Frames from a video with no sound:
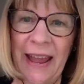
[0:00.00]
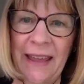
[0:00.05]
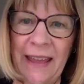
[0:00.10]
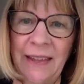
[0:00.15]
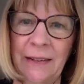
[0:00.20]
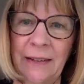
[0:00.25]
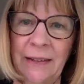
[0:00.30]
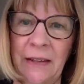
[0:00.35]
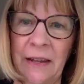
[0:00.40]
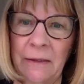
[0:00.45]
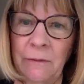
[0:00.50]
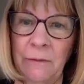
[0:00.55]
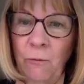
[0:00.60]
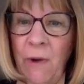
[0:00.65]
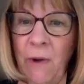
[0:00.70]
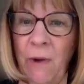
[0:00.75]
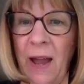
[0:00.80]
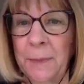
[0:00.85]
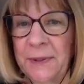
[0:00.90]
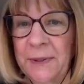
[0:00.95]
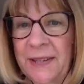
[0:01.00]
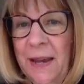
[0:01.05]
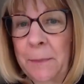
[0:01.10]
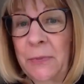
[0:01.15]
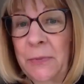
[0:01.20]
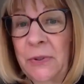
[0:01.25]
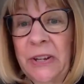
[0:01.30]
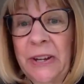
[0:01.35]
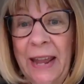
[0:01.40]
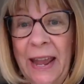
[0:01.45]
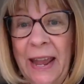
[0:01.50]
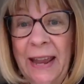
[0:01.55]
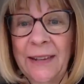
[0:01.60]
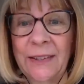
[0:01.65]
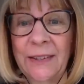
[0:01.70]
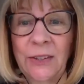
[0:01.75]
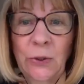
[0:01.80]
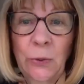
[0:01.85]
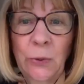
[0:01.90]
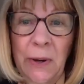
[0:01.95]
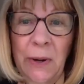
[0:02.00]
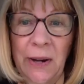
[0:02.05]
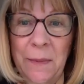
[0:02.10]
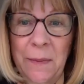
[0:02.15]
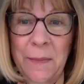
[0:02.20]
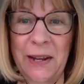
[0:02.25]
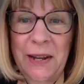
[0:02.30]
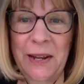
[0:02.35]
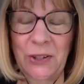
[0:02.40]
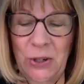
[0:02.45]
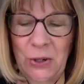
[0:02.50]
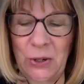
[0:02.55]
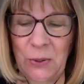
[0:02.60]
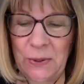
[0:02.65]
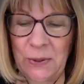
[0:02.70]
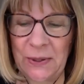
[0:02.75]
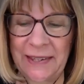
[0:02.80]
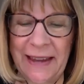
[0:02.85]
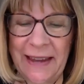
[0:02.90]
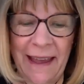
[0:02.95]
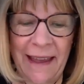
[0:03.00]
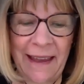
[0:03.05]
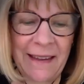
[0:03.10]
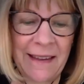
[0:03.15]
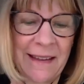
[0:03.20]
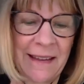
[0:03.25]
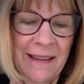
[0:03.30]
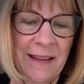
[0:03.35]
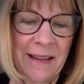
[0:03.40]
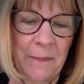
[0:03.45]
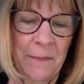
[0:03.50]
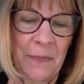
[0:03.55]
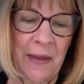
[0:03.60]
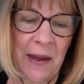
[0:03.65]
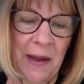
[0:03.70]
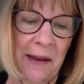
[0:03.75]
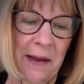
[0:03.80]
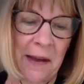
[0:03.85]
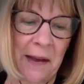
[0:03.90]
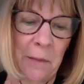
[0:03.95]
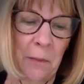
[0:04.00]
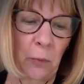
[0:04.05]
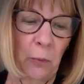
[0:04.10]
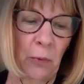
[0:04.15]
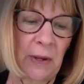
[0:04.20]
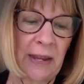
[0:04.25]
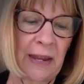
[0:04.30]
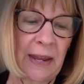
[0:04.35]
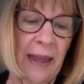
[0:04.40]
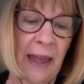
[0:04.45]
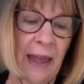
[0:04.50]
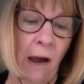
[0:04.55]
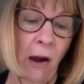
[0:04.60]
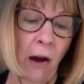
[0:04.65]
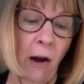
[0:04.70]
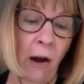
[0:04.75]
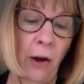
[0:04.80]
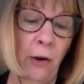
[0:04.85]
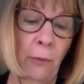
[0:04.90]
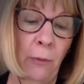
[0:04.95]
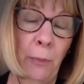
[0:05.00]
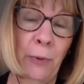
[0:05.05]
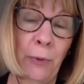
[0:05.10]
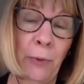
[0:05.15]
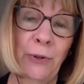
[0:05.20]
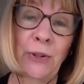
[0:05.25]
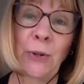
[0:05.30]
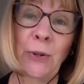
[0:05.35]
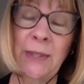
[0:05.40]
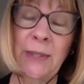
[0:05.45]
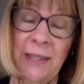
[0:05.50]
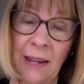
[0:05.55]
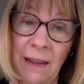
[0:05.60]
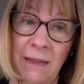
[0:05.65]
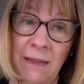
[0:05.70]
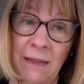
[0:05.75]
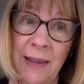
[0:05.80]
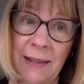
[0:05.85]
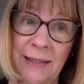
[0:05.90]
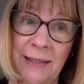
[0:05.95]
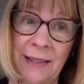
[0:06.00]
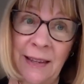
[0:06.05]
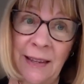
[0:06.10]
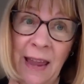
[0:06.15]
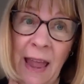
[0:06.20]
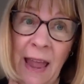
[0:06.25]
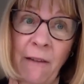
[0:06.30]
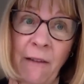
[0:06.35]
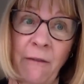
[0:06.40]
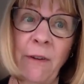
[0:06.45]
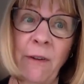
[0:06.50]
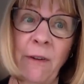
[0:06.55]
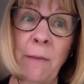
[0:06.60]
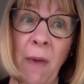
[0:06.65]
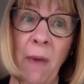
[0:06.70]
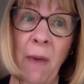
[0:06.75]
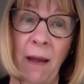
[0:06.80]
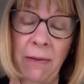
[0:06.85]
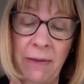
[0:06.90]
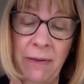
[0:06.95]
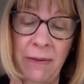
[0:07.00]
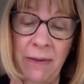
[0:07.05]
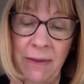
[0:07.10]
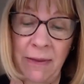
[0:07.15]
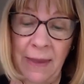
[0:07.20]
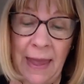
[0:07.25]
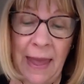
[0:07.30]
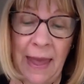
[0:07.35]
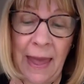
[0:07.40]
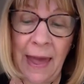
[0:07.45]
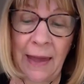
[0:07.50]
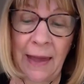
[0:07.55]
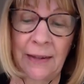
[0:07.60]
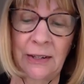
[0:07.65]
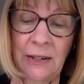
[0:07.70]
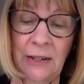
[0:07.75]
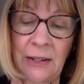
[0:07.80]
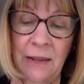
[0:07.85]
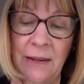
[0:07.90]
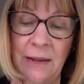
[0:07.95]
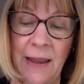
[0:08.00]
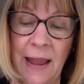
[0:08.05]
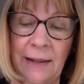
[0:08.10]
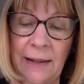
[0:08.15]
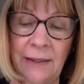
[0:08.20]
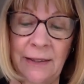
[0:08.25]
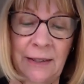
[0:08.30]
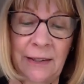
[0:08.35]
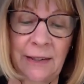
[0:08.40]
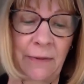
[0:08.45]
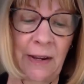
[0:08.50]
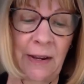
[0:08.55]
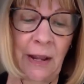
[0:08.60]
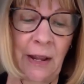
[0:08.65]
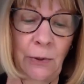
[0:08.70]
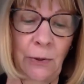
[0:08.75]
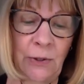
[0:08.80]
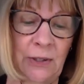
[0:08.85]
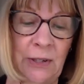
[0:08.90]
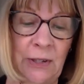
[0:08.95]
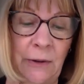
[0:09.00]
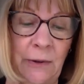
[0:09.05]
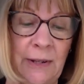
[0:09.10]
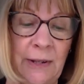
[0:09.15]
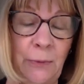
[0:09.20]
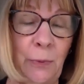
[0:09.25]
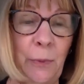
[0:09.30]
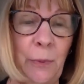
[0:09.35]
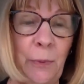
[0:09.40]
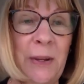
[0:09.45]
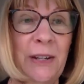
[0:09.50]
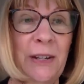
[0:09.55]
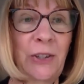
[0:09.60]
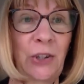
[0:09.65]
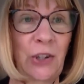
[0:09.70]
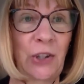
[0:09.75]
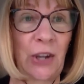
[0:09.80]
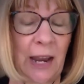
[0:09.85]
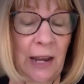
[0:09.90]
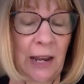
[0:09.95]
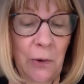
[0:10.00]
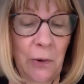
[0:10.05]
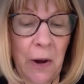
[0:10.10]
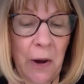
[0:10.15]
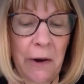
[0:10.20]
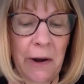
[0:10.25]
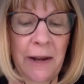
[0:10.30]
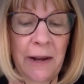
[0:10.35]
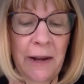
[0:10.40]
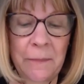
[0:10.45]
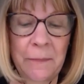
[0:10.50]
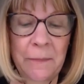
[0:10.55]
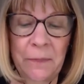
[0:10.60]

That wraps up today's 20-Minute Tuesday. We are producing this every month, and the next video series will be in January.